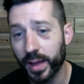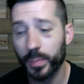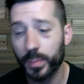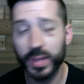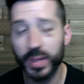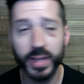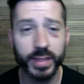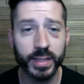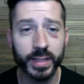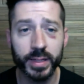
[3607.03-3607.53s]

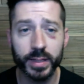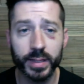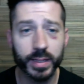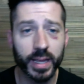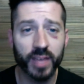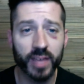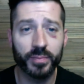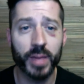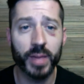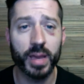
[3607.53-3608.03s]
But at the end of the
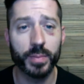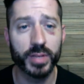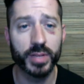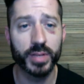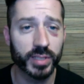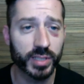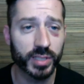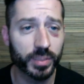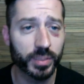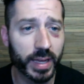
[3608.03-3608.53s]
day, if my
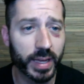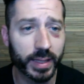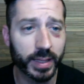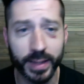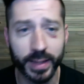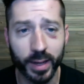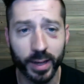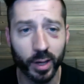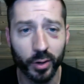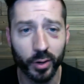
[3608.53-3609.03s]
business is making like
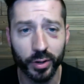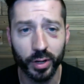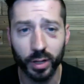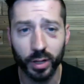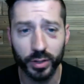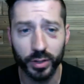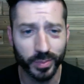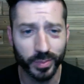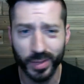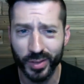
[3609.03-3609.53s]

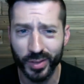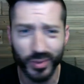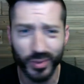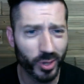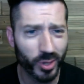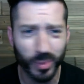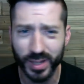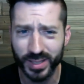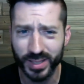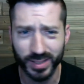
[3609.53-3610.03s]
$100 a month,
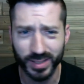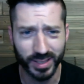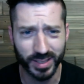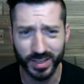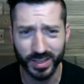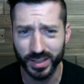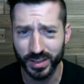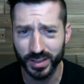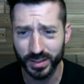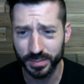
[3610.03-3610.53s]
nobody's
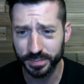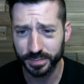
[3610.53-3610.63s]
listening.